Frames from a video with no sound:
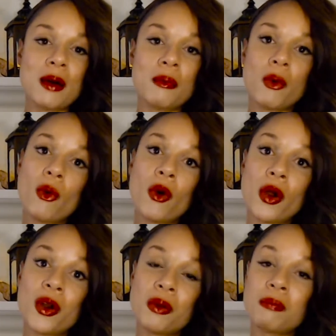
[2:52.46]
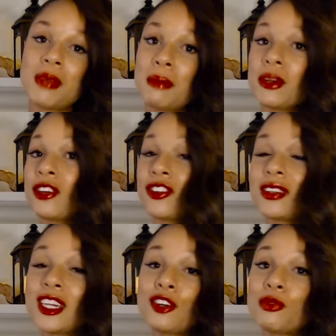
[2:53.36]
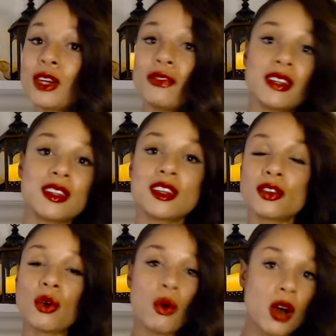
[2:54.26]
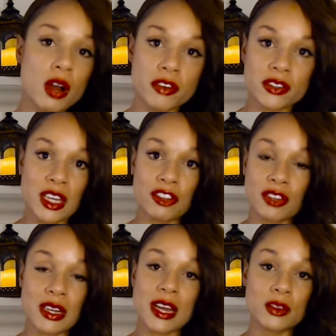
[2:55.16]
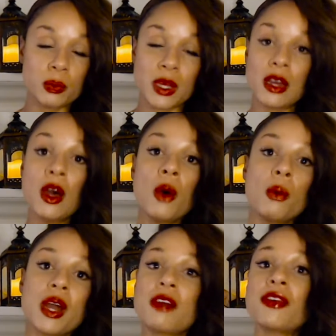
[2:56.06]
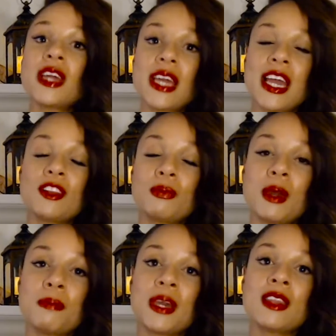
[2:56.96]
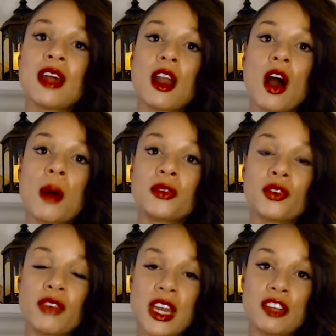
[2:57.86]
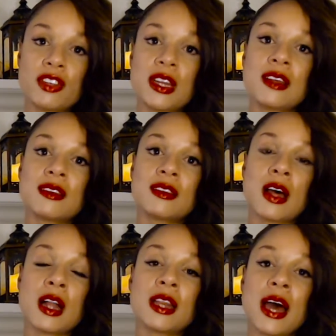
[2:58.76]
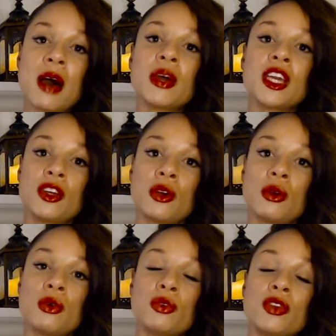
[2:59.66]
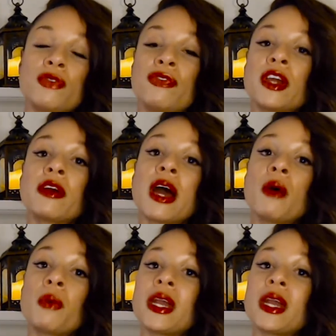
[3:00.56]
Or maybe you just need to revisit this whole conversation next week. Whatever the case may be, that observation is allowing you to figure out what